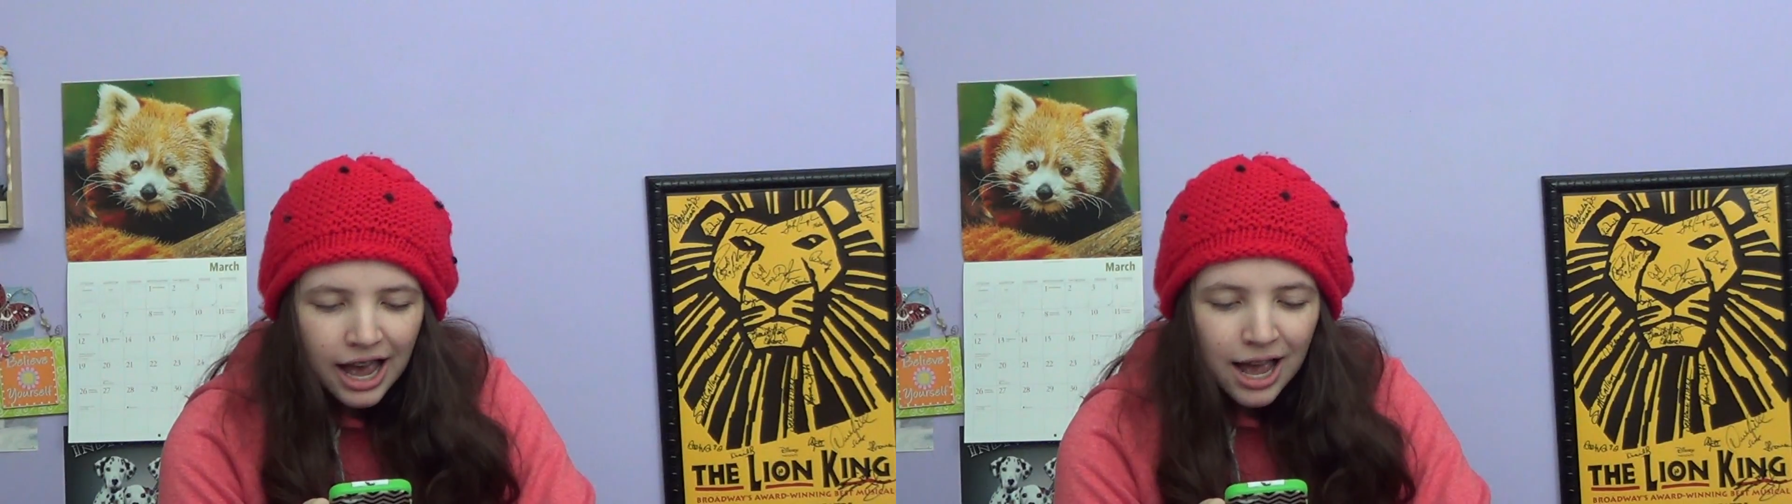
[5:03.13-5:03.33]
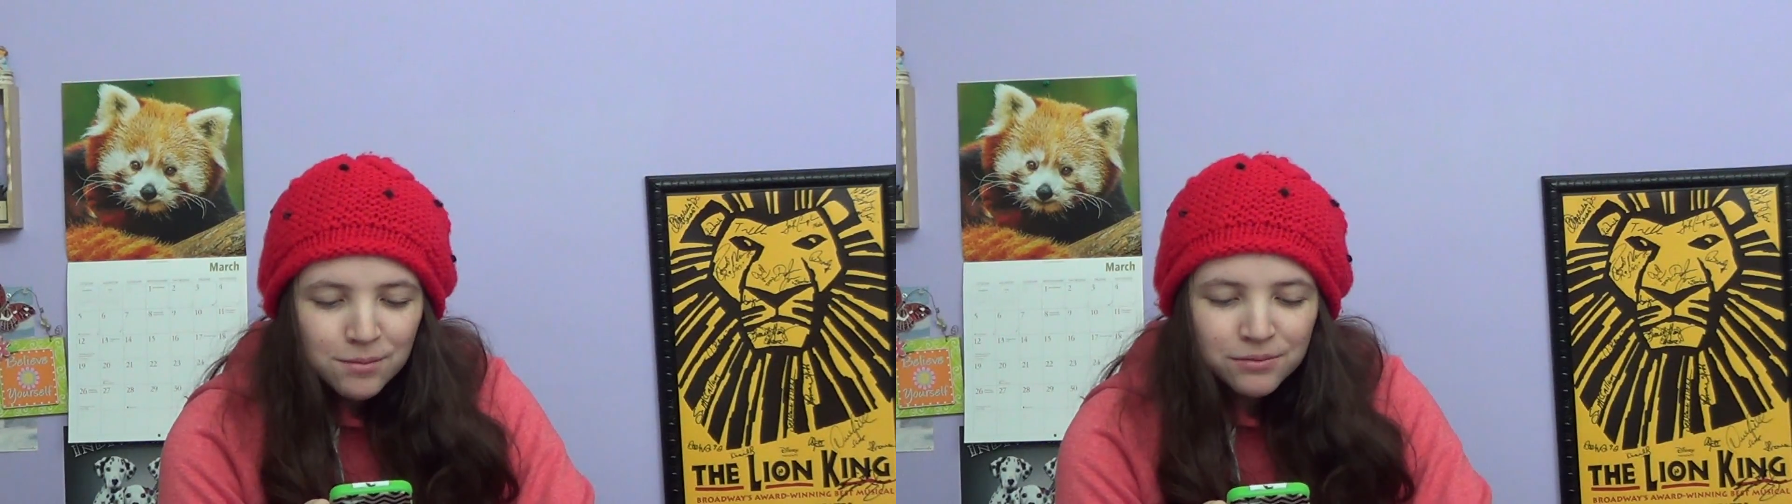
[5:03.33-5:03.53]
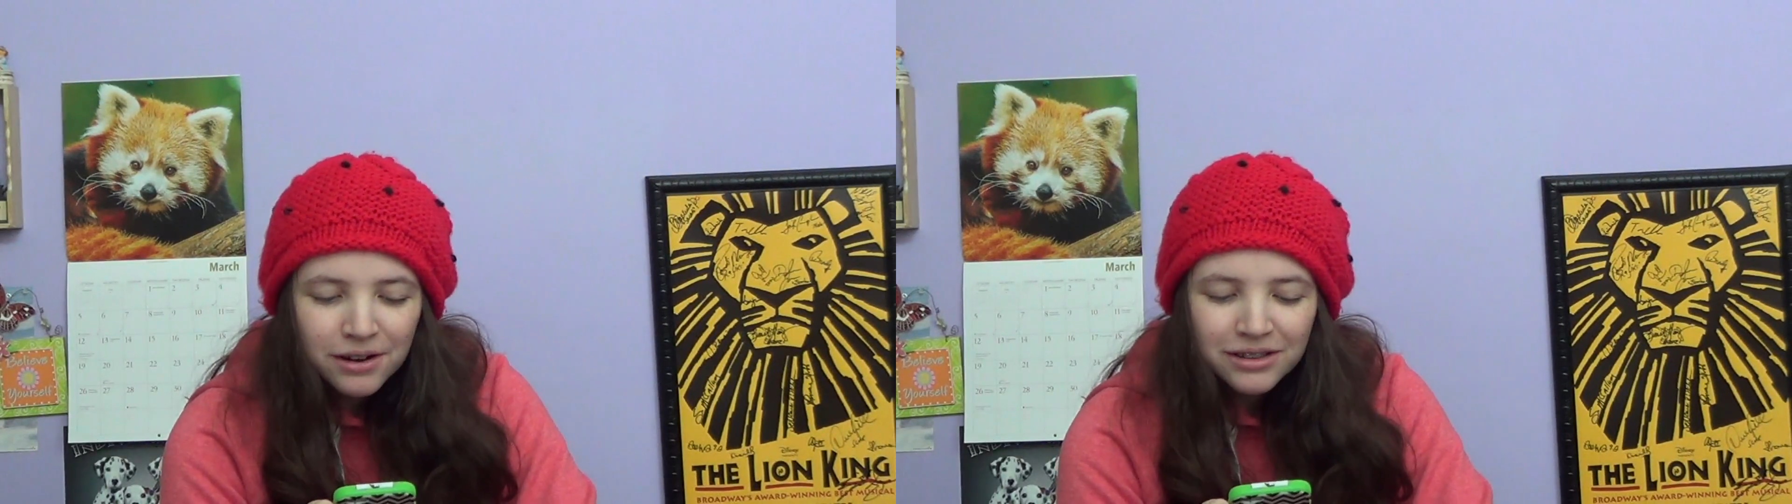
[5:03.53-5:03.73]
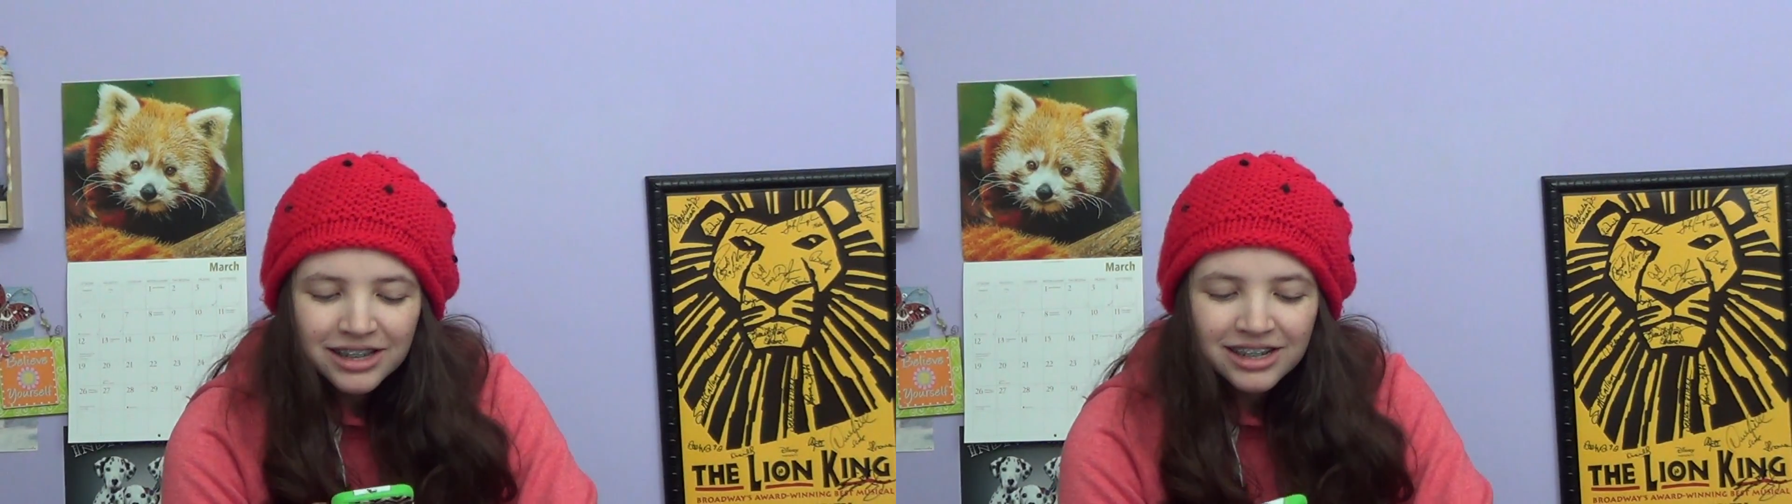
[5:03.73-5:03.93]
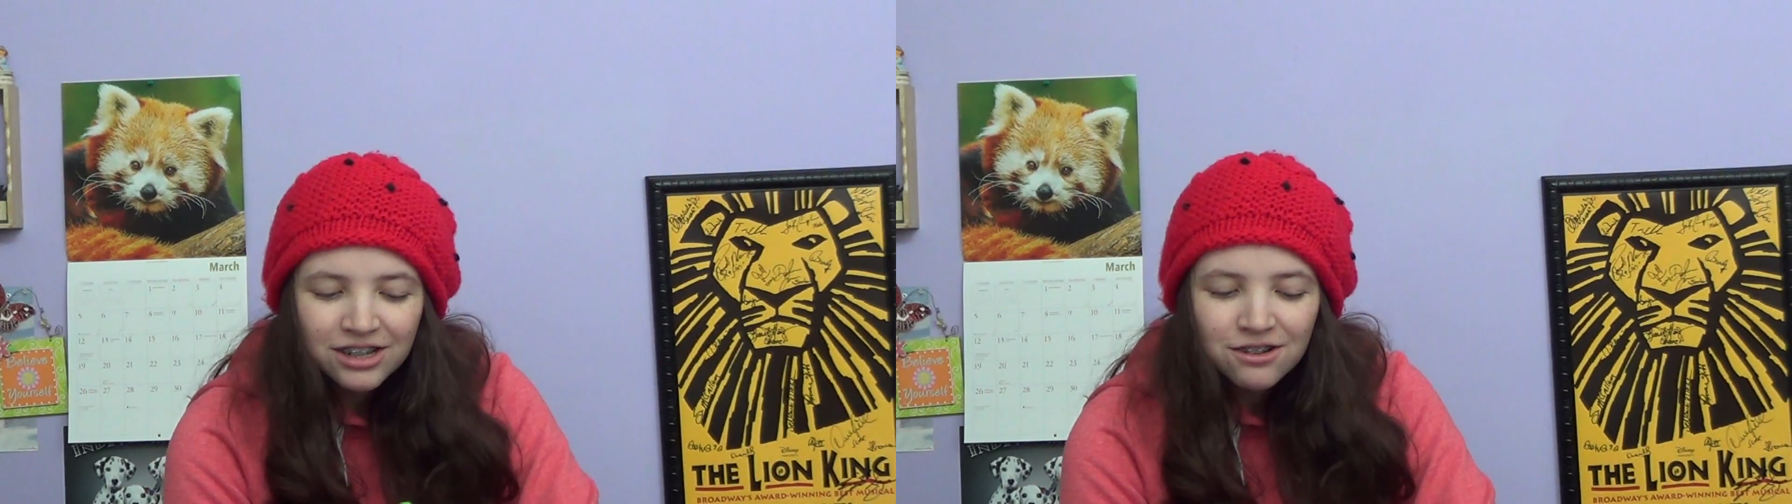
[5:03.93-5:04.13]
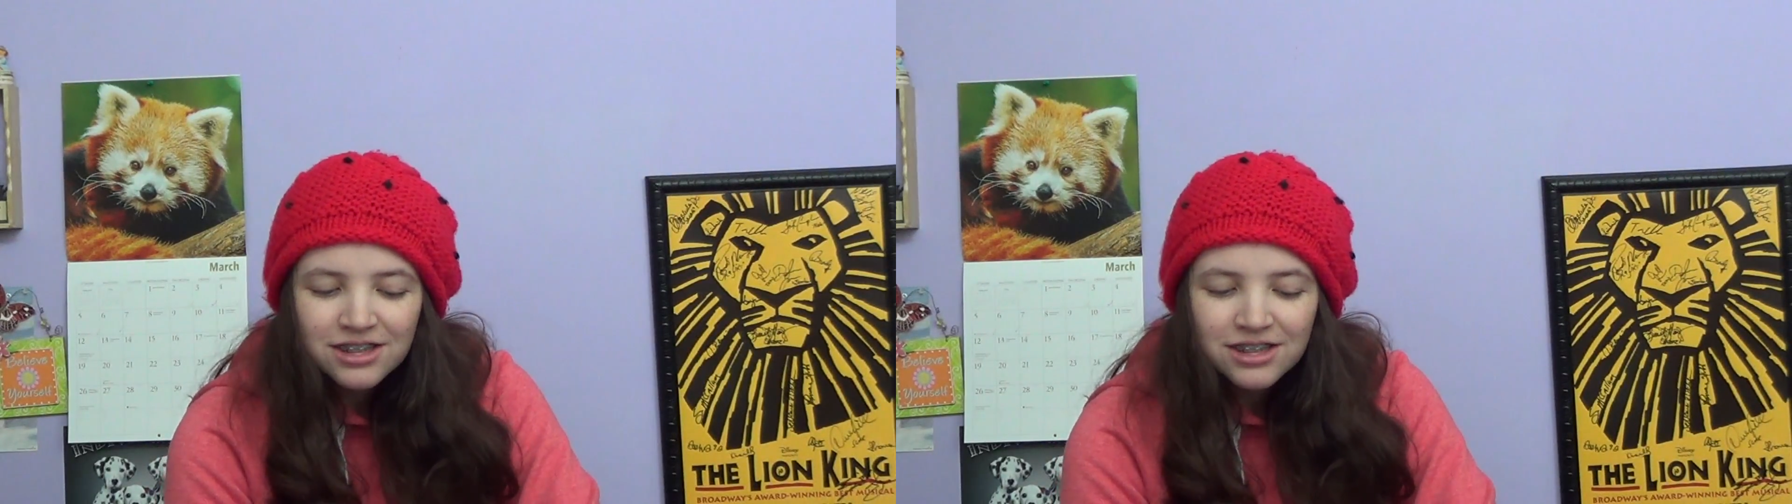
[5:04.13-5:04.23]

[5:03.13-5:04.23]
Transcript: I'm probably gonna go